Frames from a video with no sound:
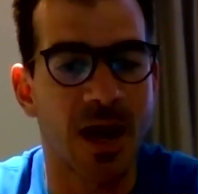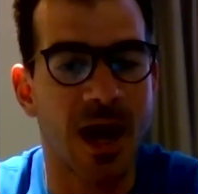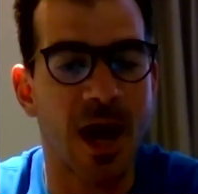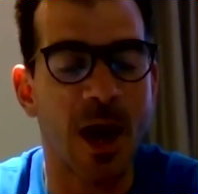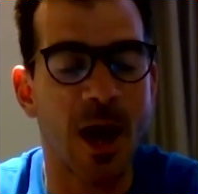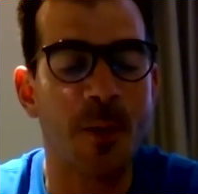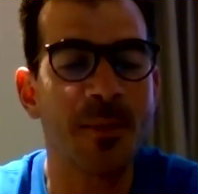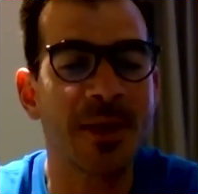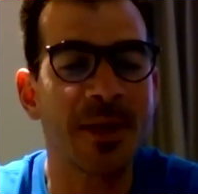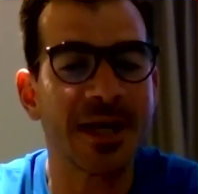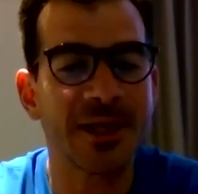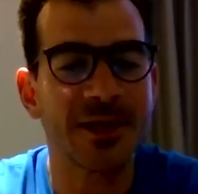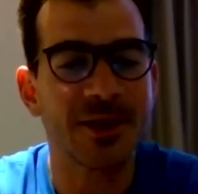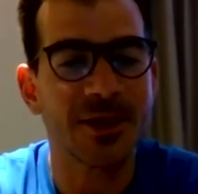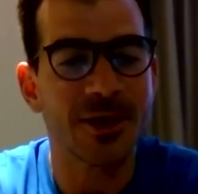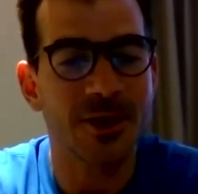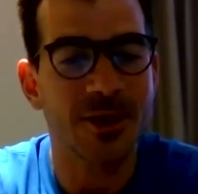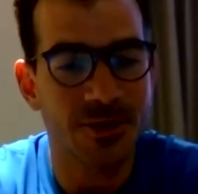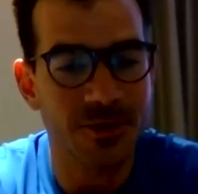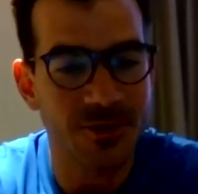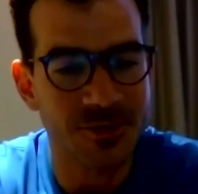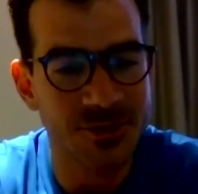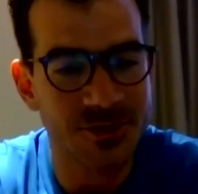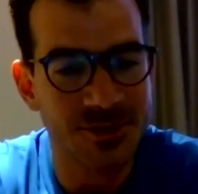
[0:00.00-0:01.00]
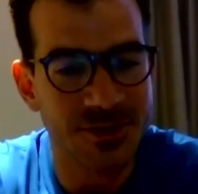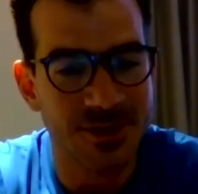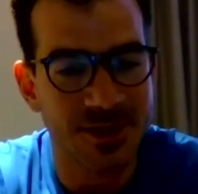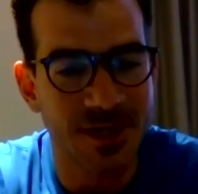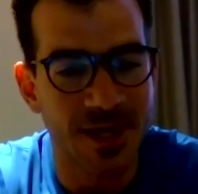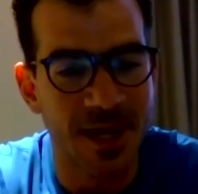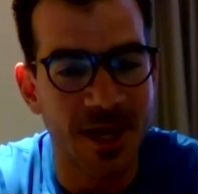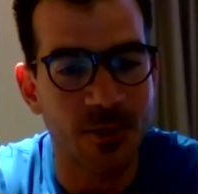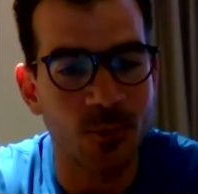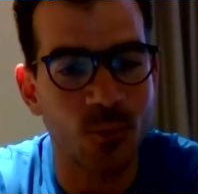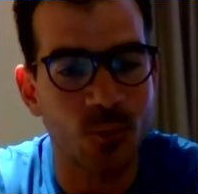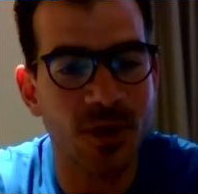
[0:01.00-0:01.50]
How many
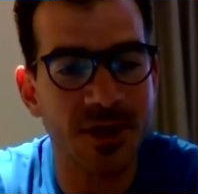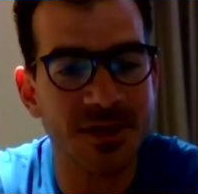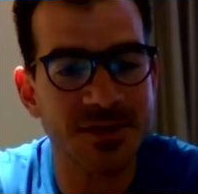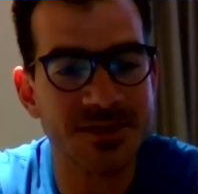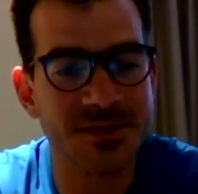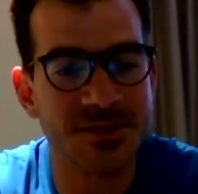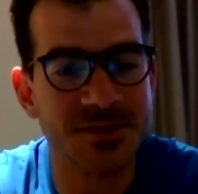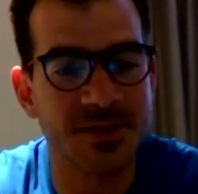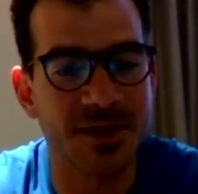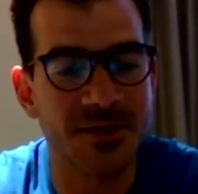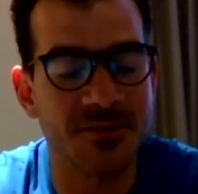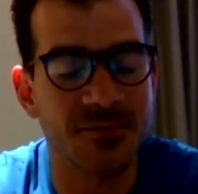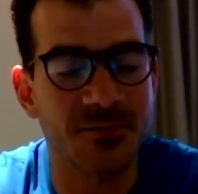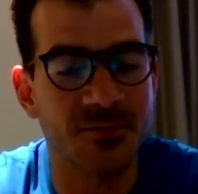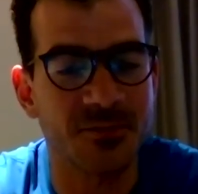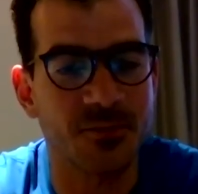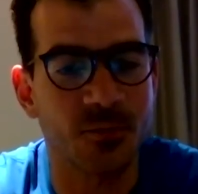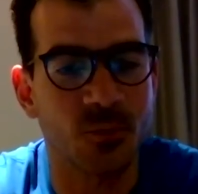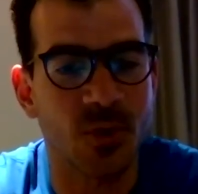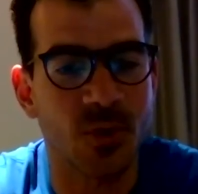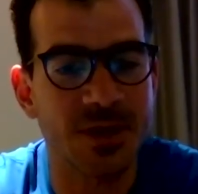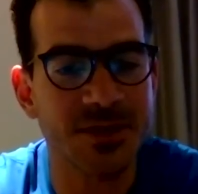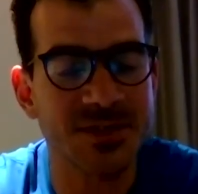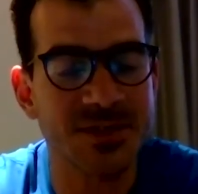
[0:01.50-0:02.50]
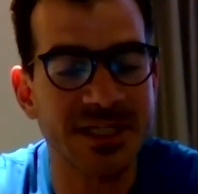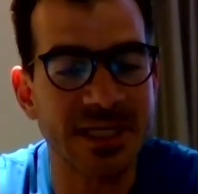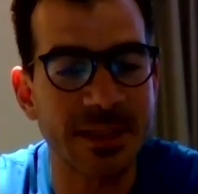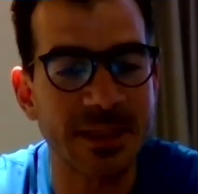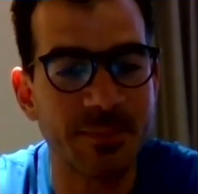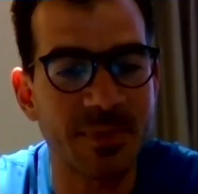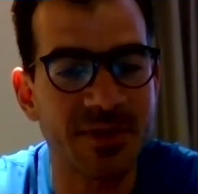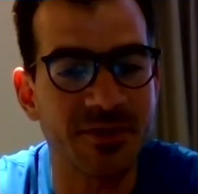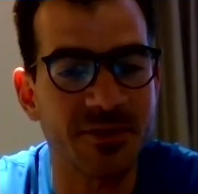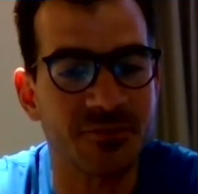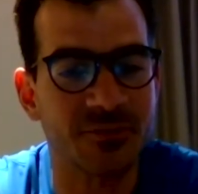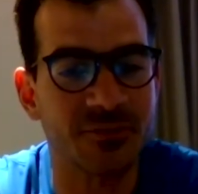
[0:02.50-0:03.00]
years and what's
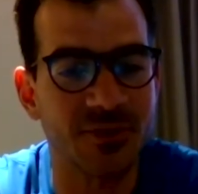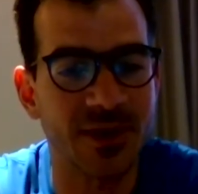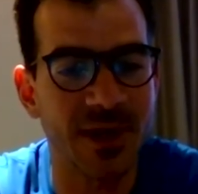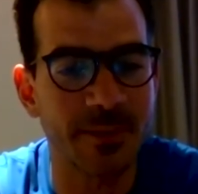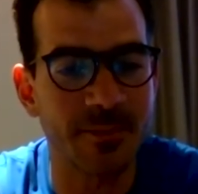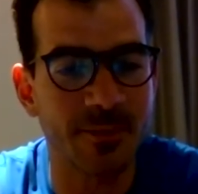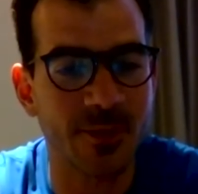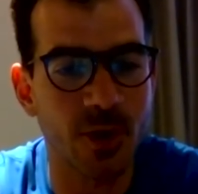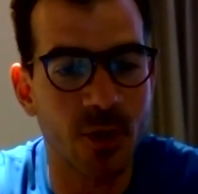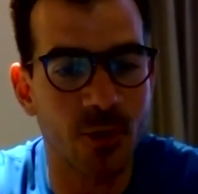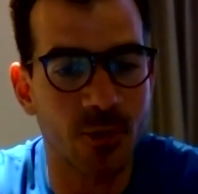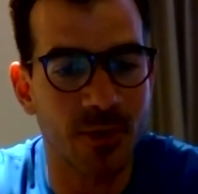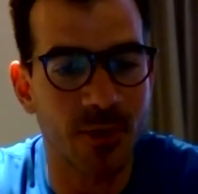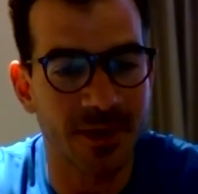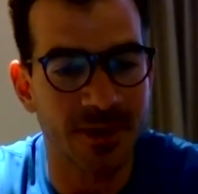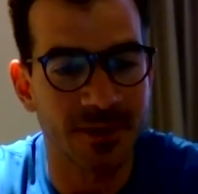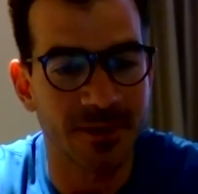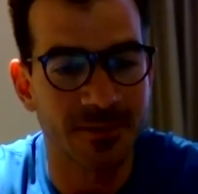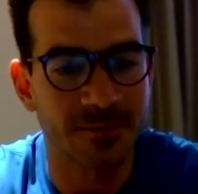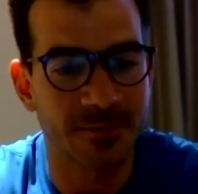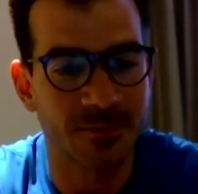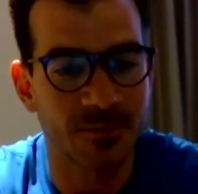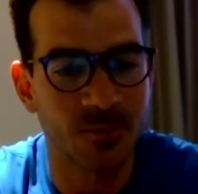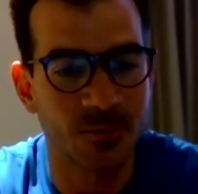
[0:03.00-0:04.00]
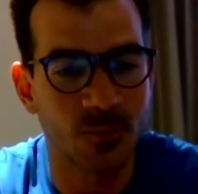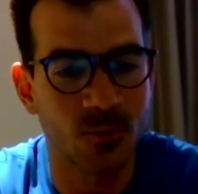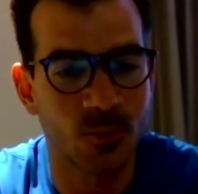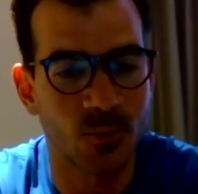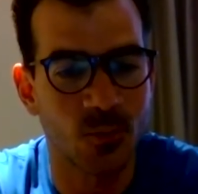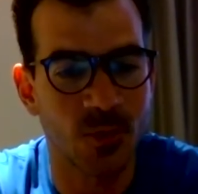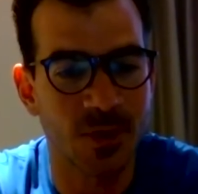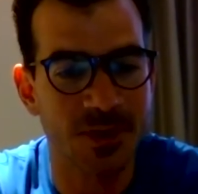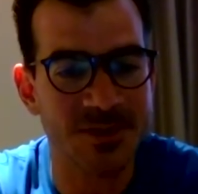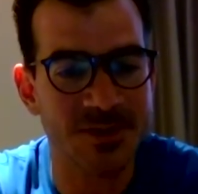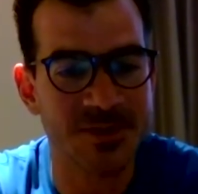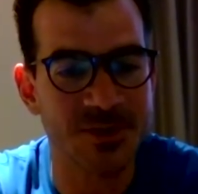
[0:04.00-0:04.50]
keeping the flame going?
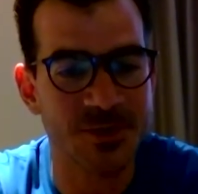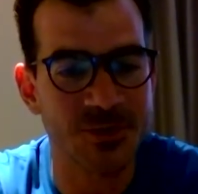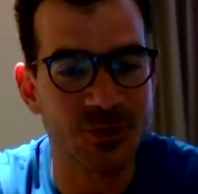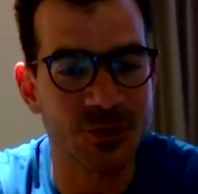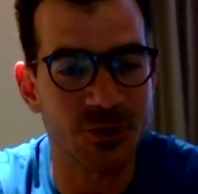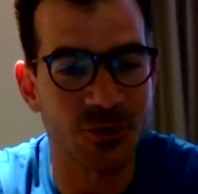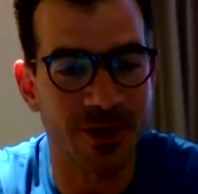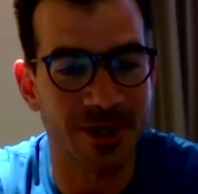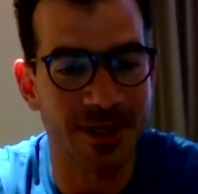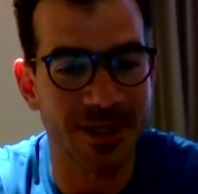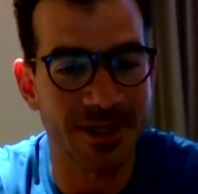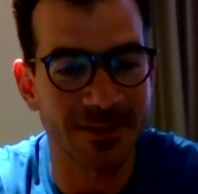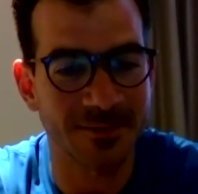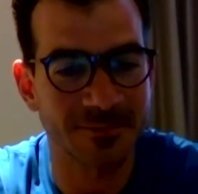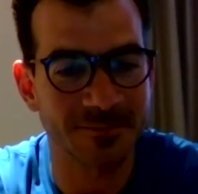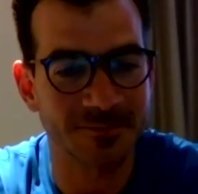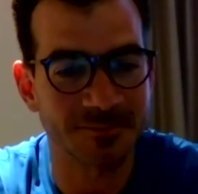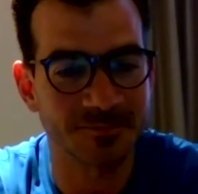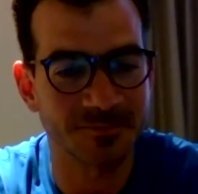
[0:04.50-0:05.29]
What's the story?